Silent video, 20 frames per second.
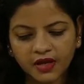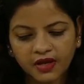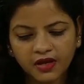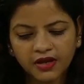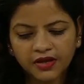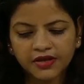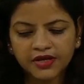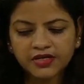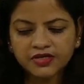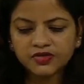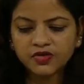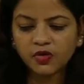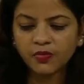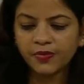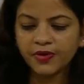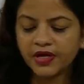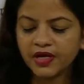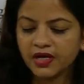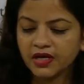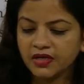Yes,
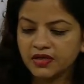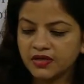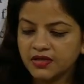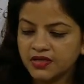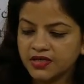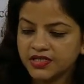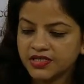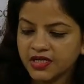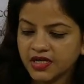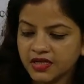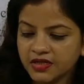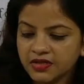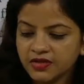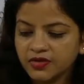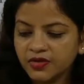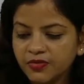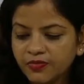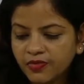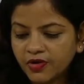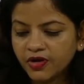Gopika, Nishant,
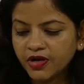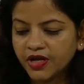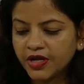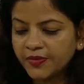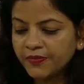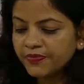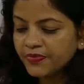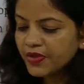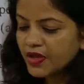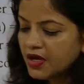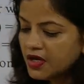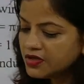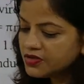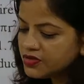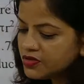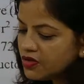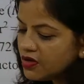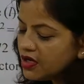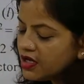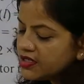good morning. So
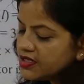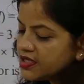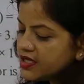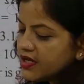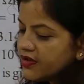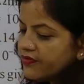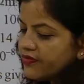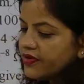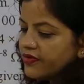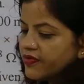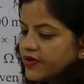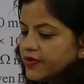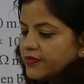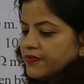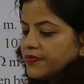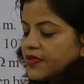now listen, everyone.